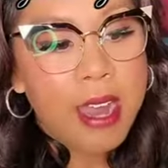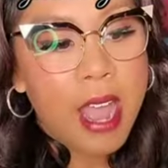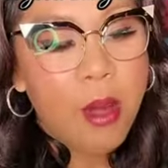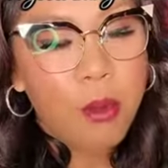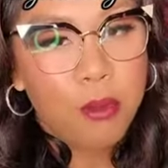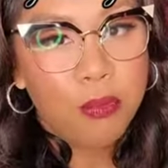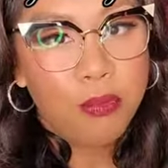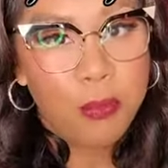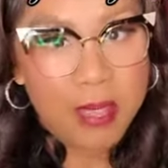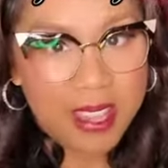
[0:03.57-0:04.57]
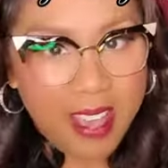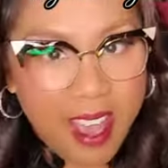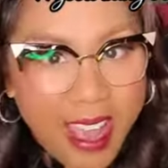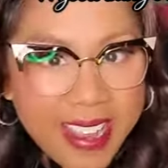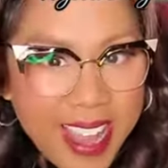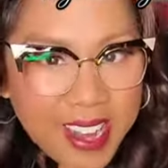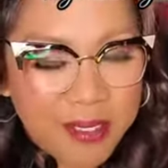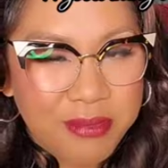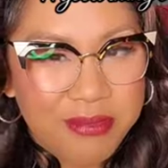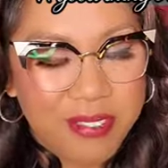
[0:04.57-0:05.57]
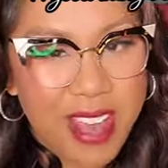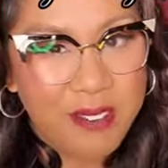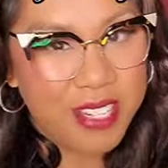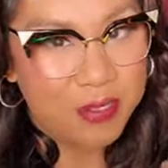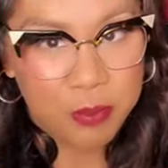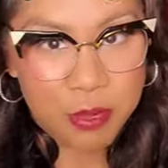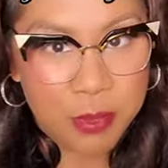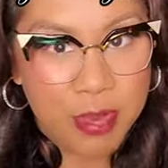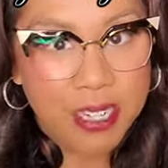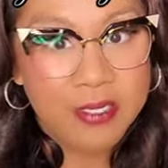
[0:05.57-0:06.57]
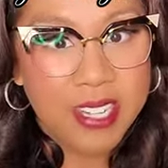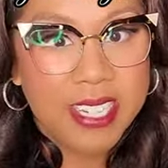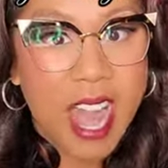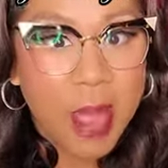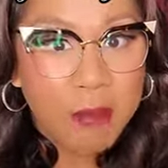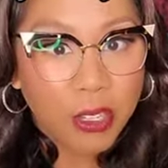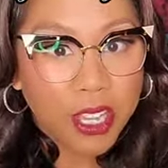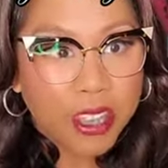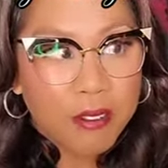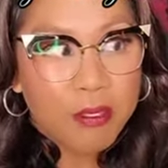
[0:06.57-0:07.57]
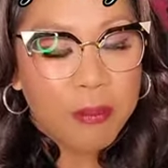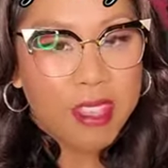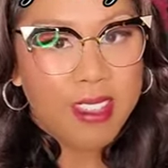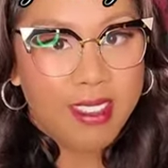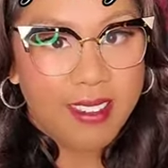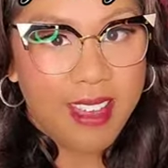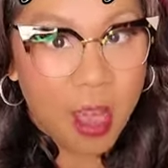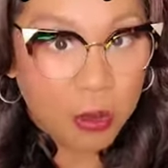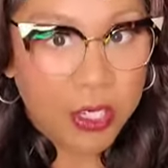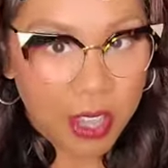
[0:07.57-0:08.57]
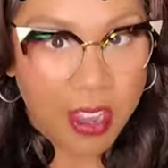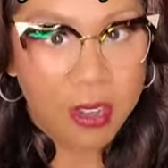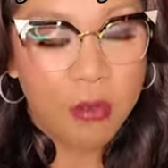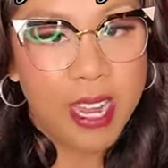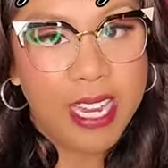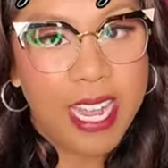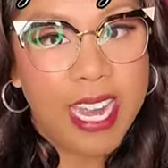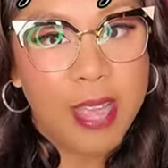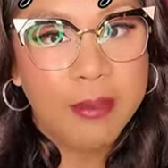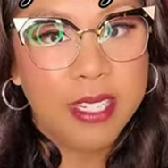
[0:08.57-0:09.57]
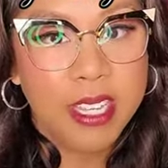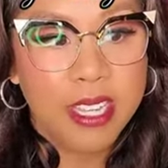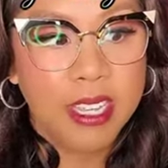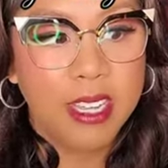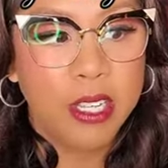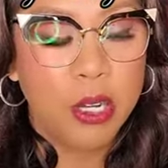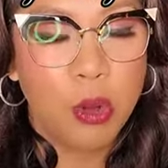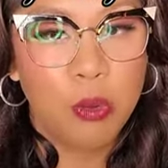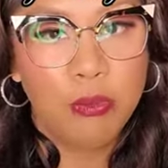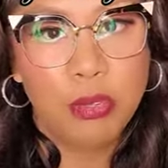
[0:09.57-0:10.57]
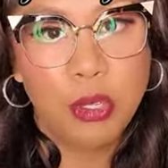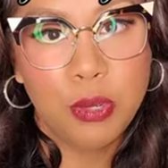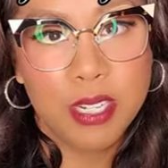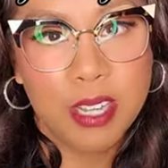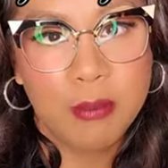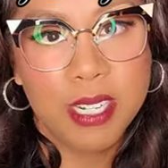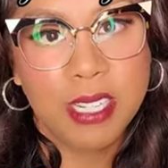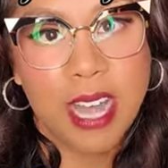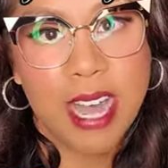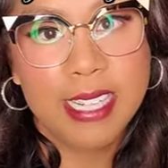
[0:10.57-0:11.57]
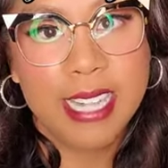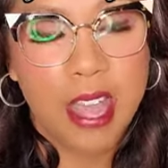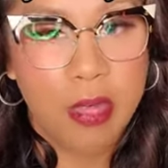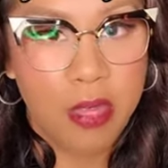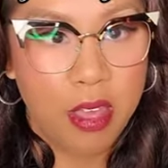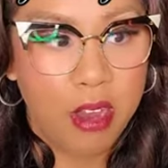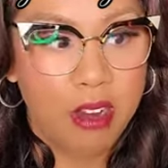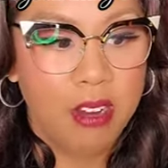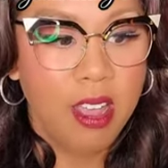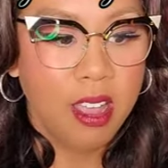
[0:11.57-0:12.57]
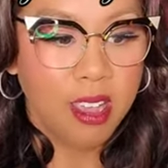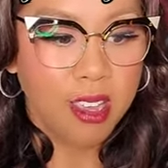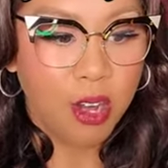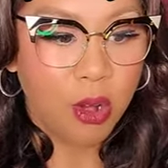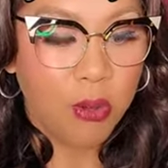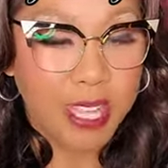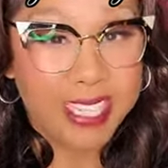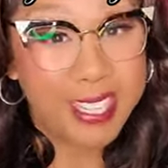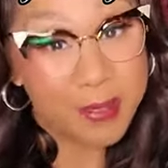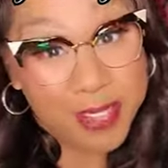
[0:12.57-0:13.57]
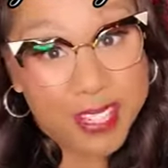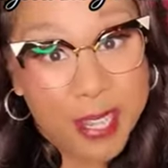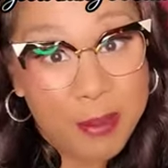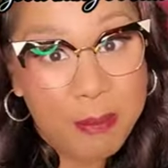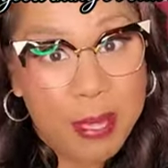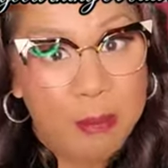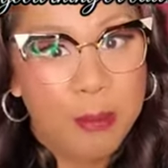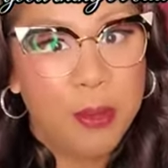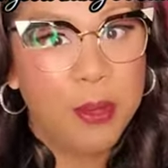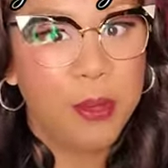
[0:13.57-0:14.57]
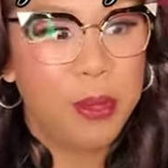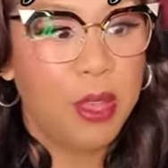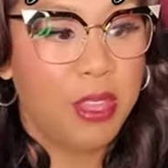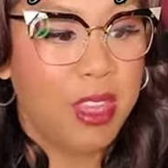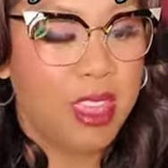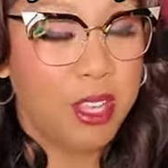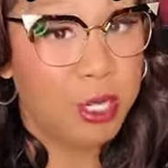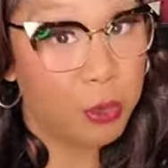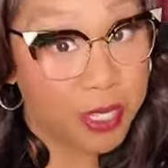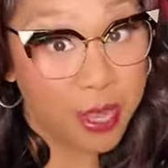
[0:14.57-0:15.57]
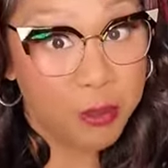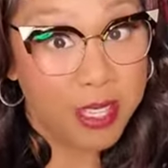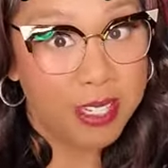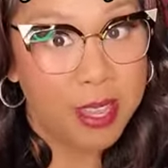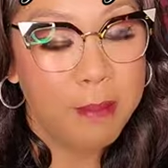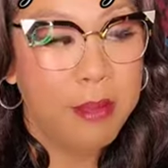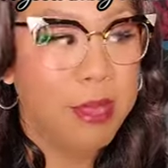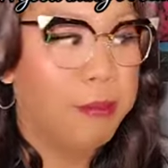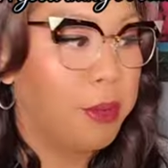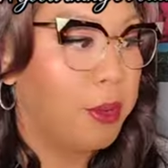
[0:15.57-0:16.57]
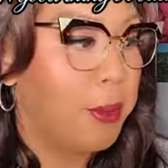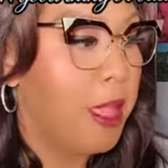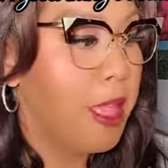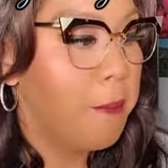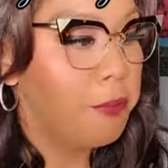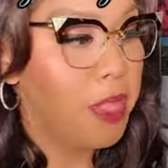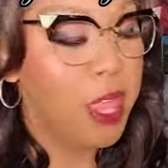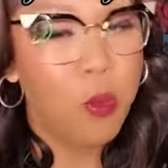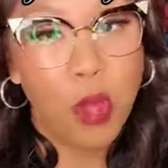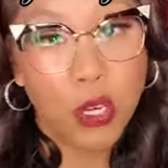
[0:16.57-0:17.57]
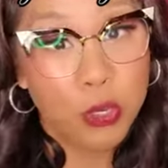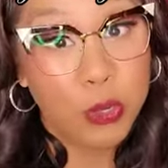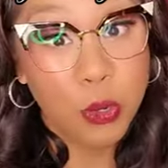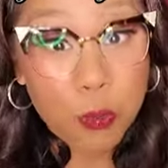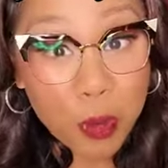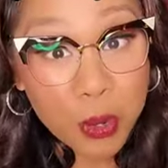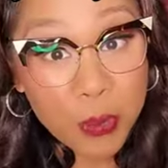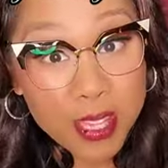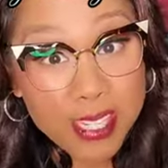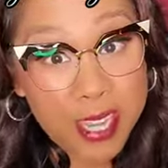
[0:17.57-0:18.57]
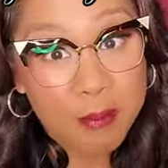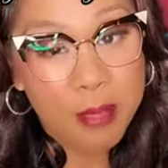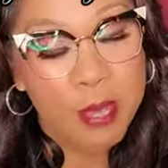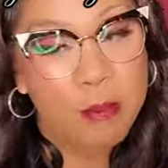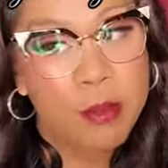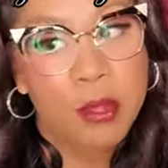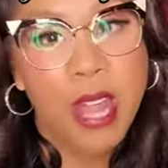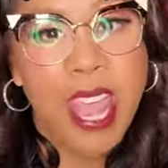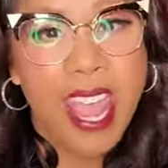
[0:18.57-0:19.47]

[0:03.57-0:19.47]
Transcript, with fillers: Now, for me, I kind of have a different perspective because I'm looking at it from the outside, right? And I'm seeing, students come to class and they're, they sit with the same people, they associate with the same people, they want to do group work with the same people.